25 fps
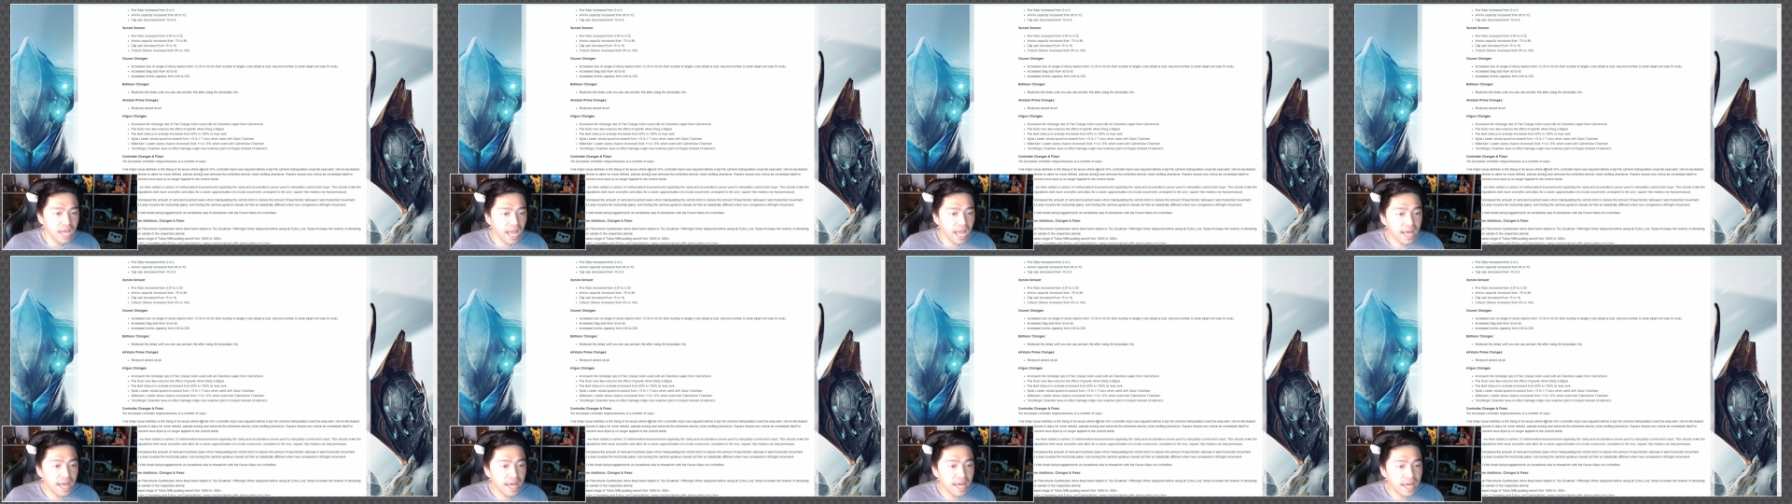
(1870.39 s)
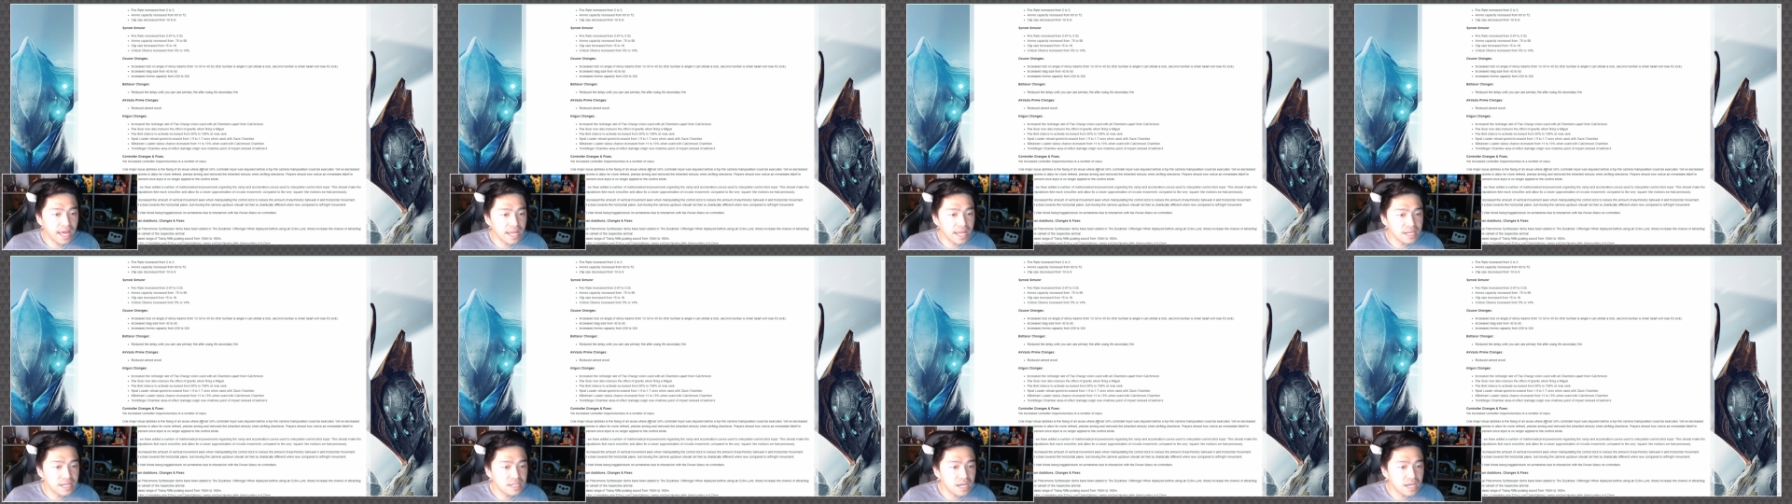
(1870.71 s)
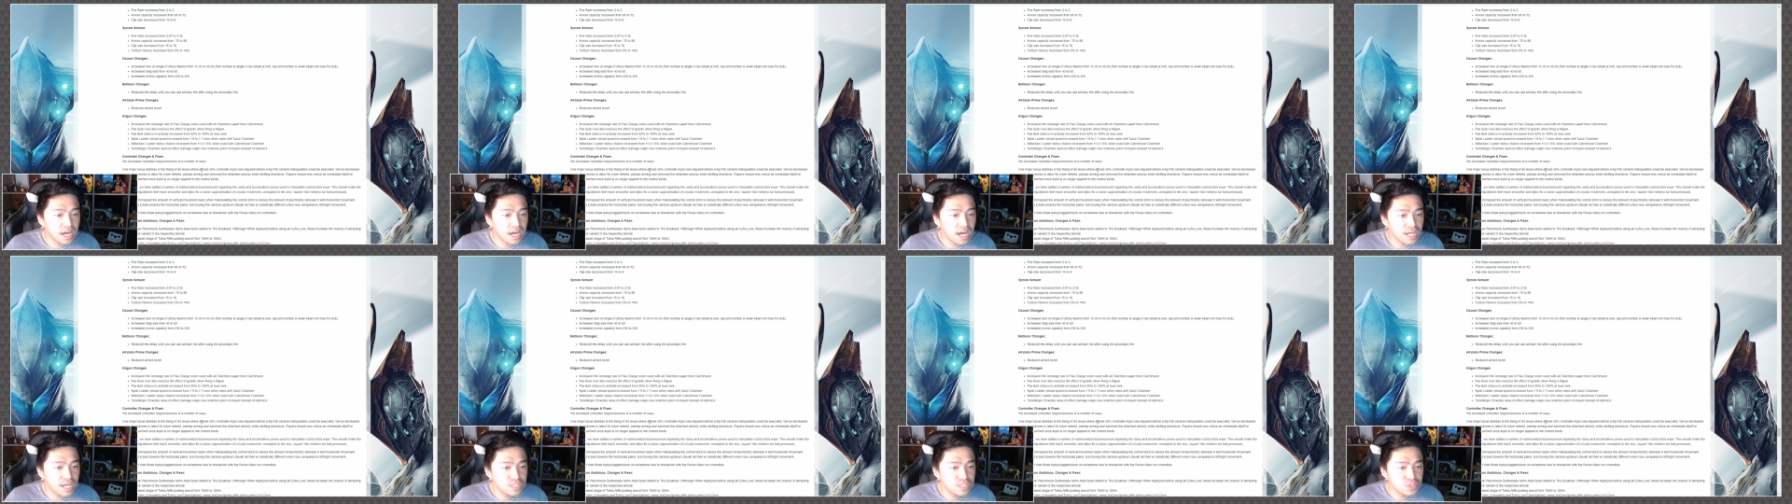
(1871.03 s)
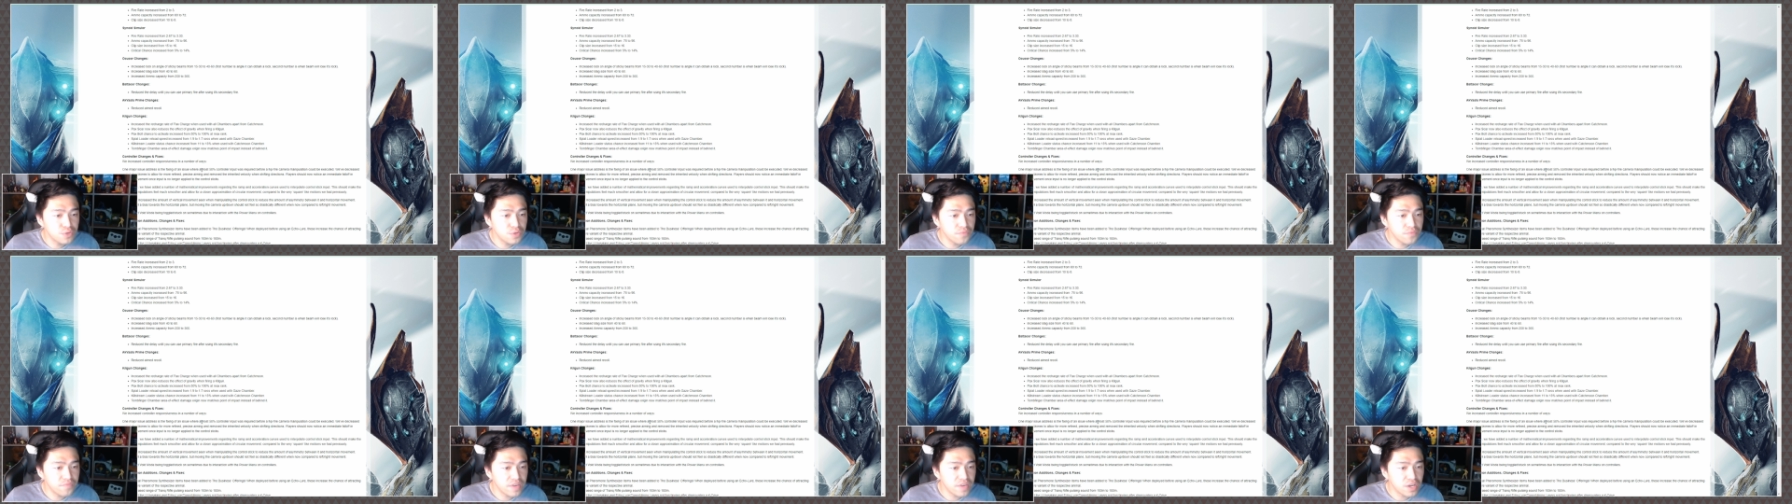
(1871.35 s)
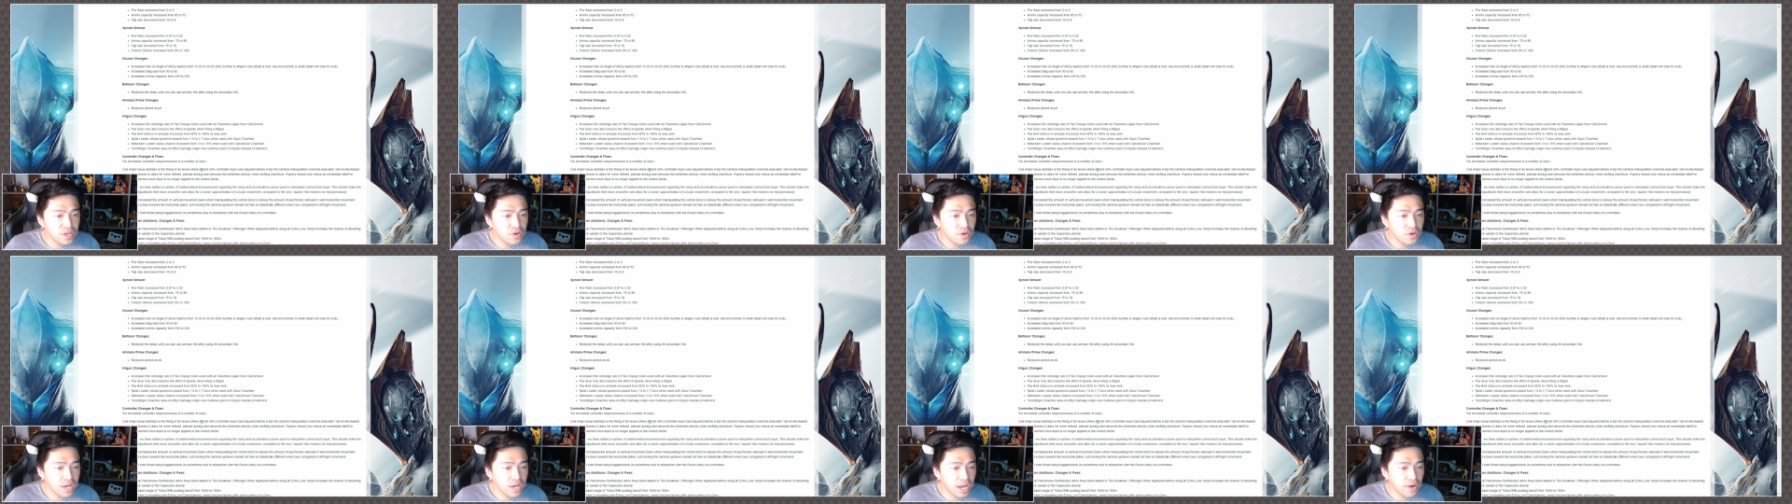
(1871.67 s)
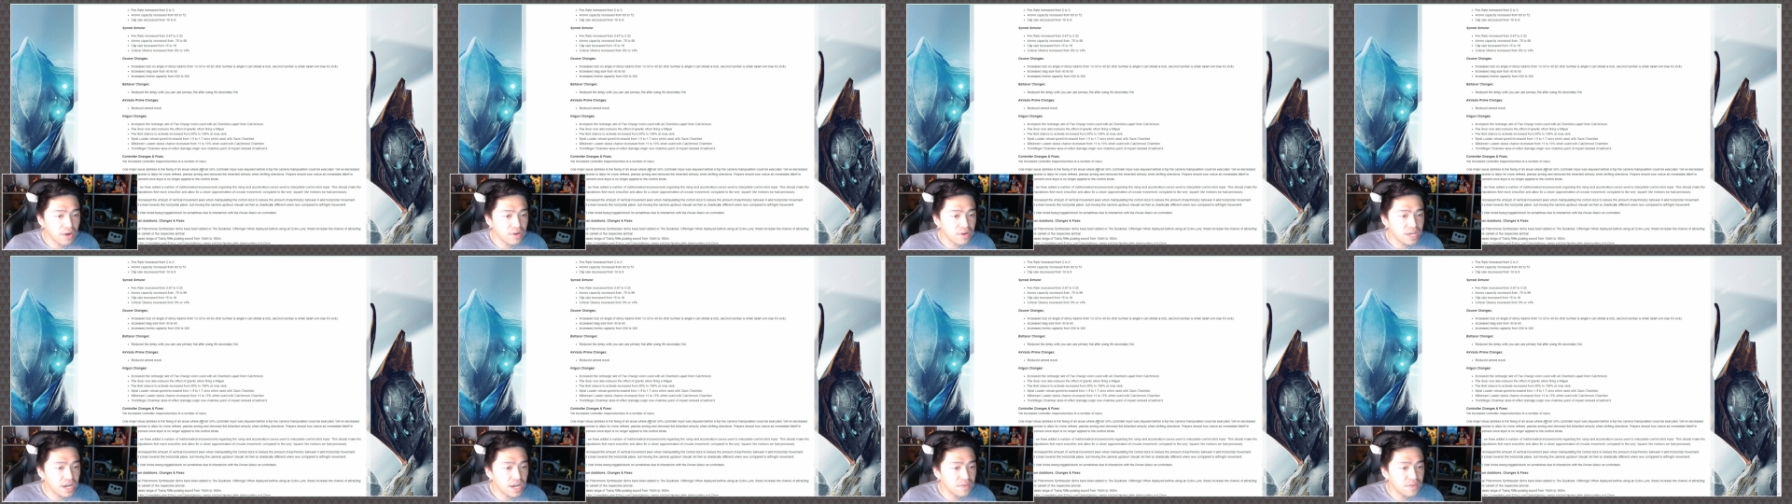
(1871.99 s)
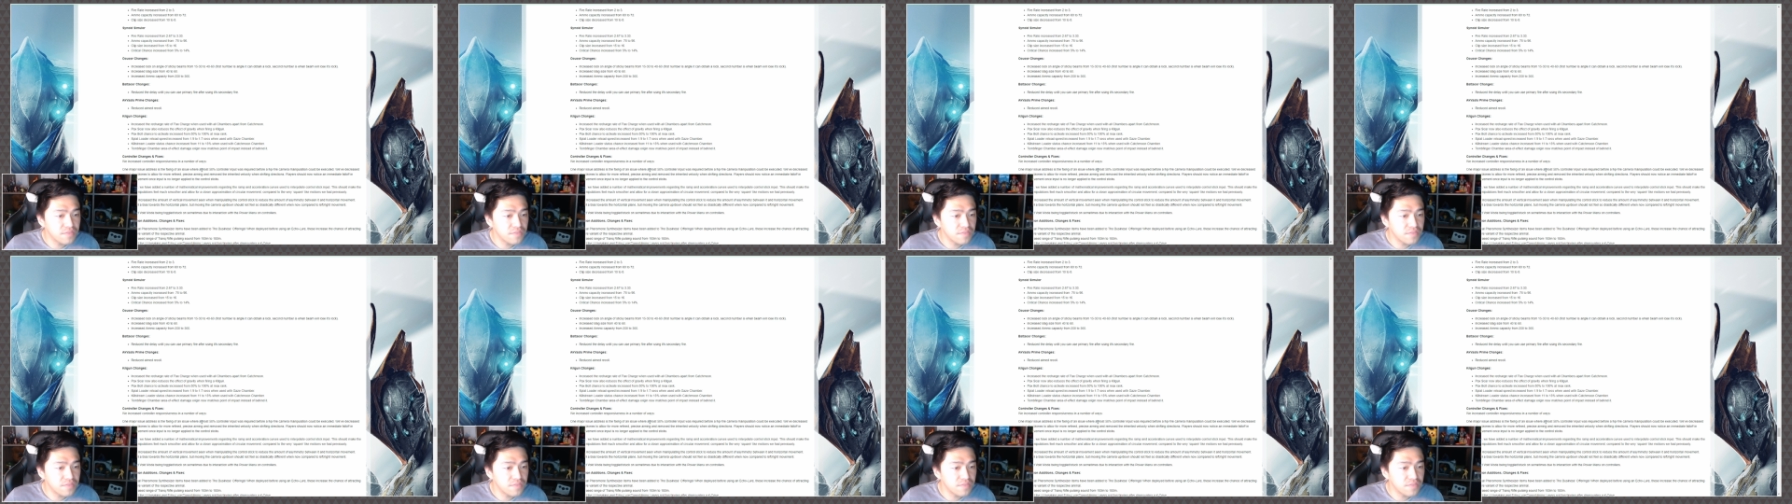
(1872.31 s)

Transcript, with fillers: and uh, Tombfinger area